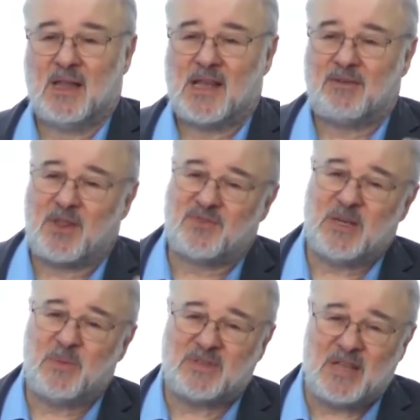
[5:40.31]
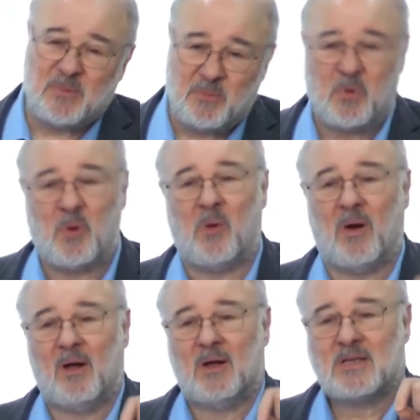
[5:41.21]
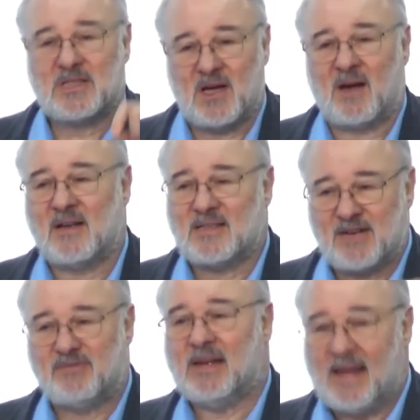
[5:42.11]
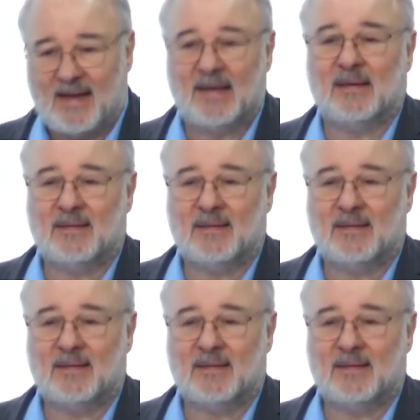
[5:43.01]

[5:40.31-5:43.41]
There are 3% more scientists every year,